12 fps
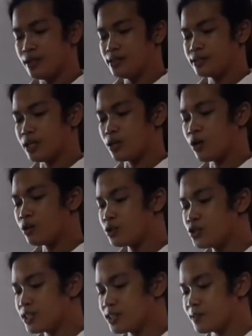
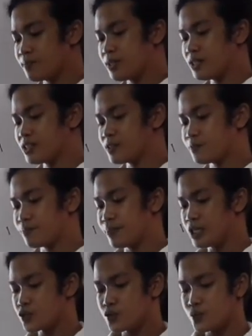Psychology is the biggest
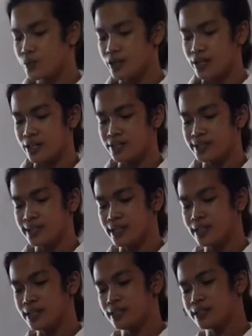breakthrough in
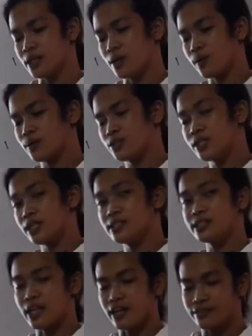understanding the psychological
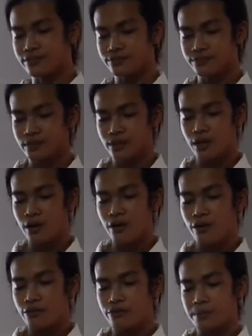self.
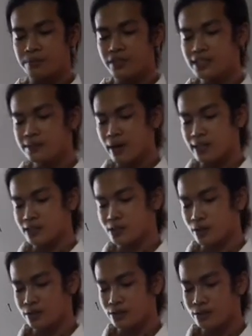From this
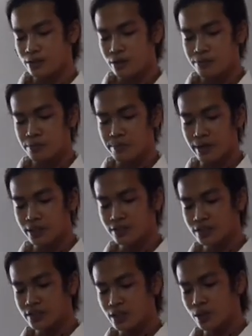milestone,
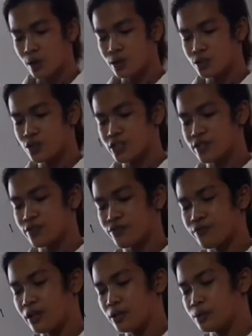prominent psychologists
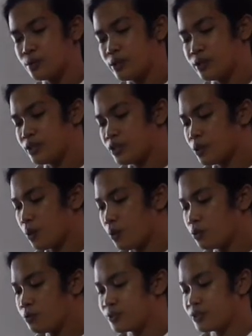followed with their
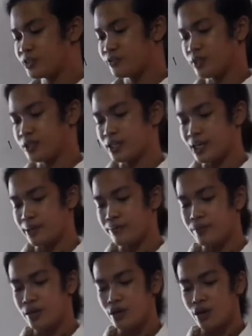own perspective
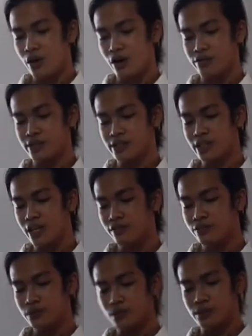of the
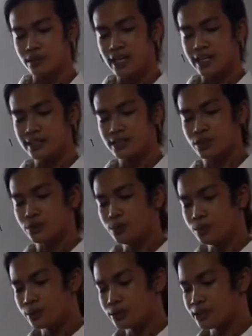self to contest the
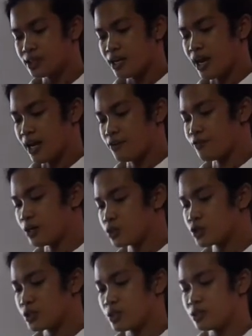rules and
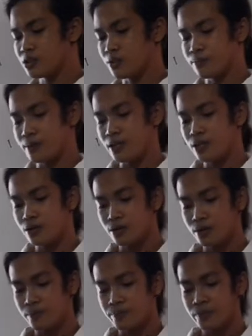functionings of
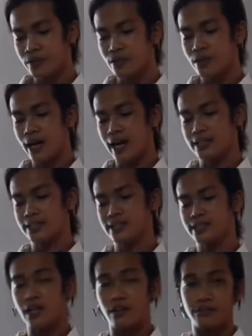ego as a
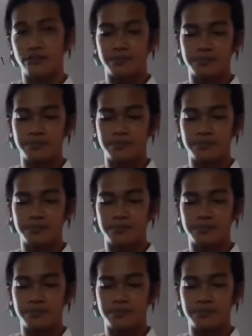self.